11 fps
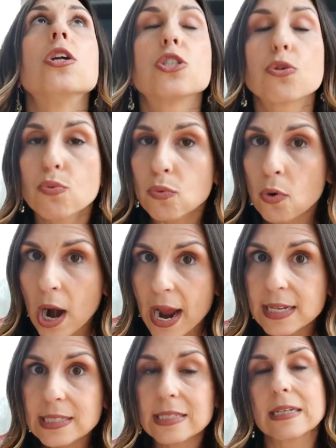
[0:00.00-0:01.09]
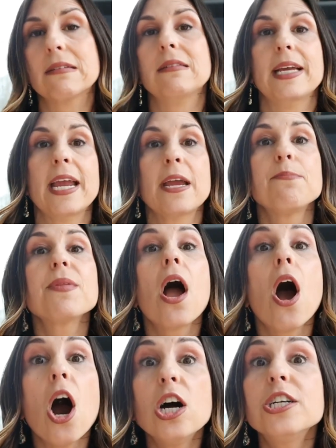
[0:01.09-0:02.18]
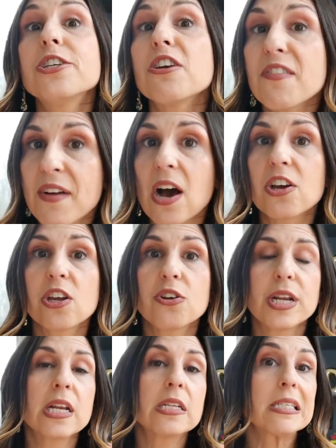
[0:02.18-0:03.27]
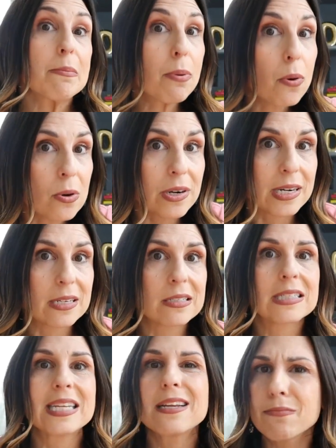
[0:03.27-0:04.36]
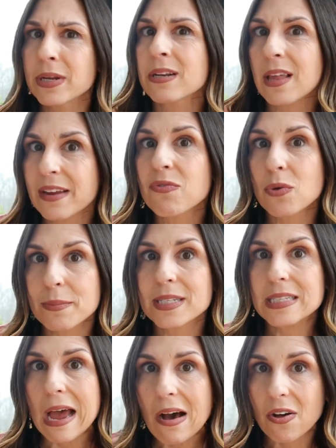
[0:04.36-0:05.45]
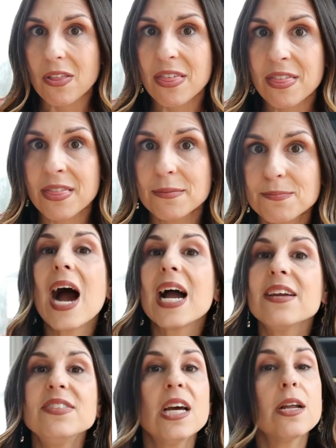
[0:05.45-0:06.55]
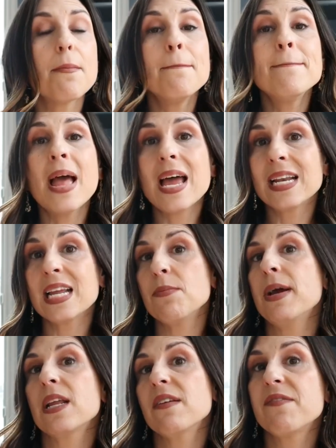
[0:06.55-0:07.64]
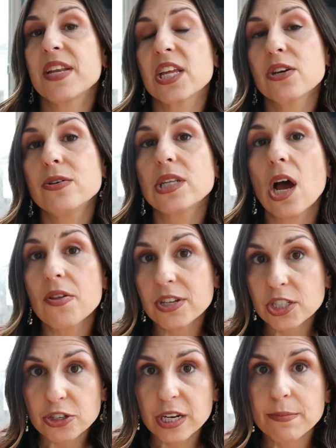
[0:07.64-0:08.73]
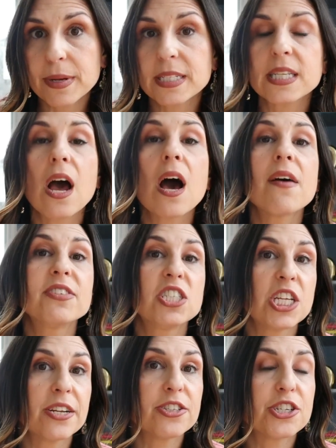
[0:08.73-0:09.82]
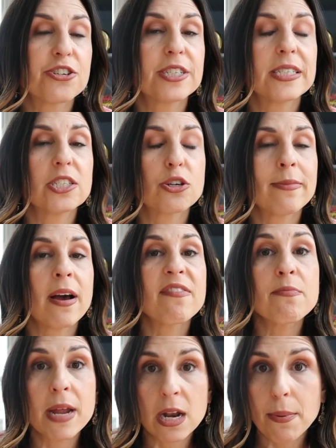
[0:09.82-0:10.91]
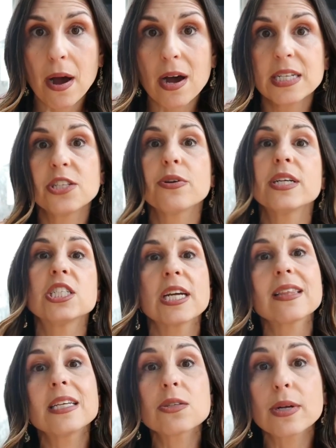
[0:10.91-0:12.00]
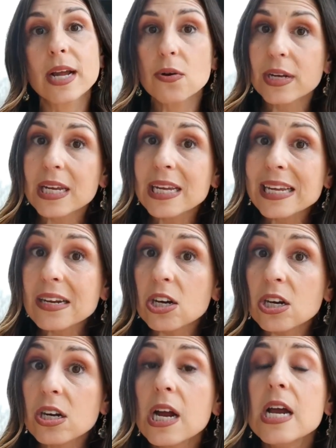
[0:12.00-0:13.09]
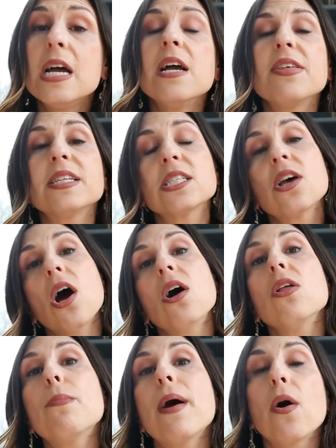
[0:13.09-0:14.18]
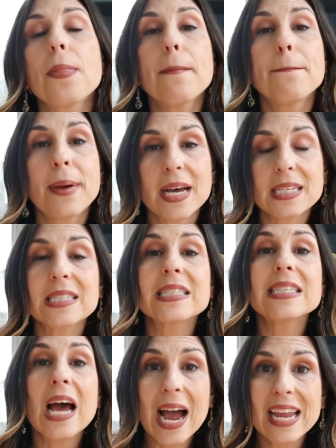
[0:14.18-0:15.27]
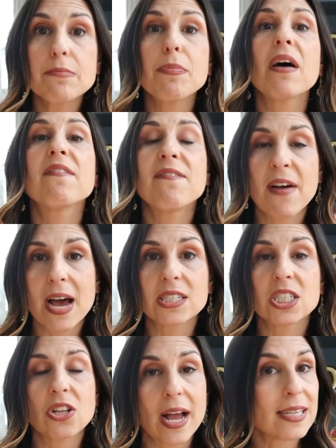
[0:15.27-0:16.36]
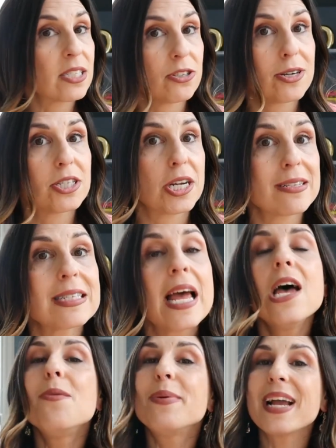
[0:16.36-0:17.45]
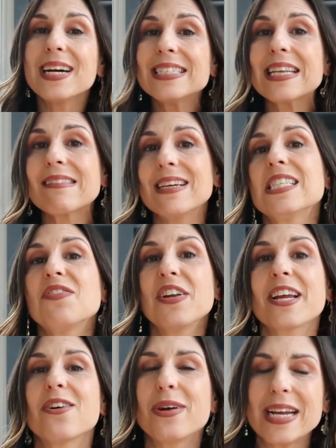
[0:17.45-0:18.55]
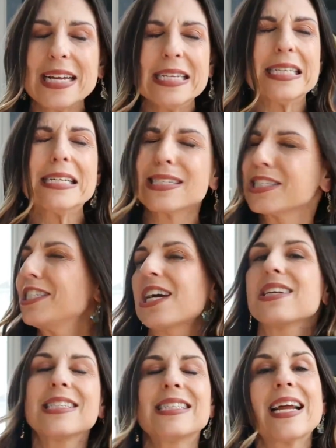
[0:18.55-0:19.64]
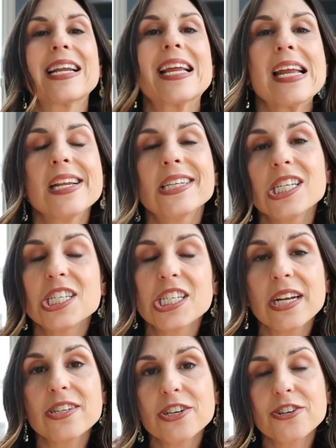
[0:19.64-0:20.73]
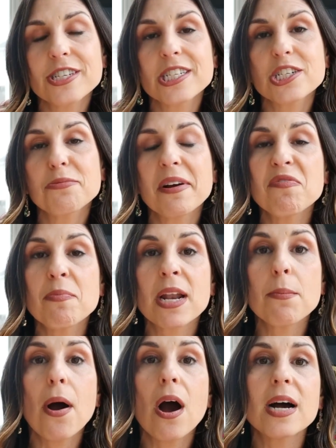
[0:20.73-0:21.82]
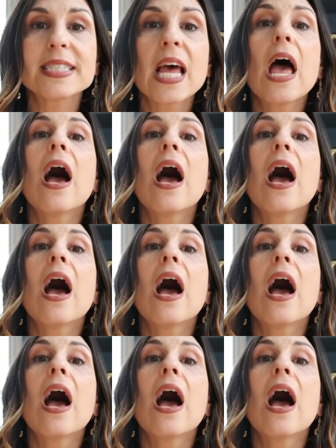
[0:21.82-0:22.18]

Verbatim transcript: drastically undervalued in its importance in midlife women's health. I've done many, many videos on the treatment of genitourinary syndrome of menopause. You can check this one out here. This is all about the best type of vaginal estrogens. Because this video isn't just dedicated to genitourinary syndrome of menopause,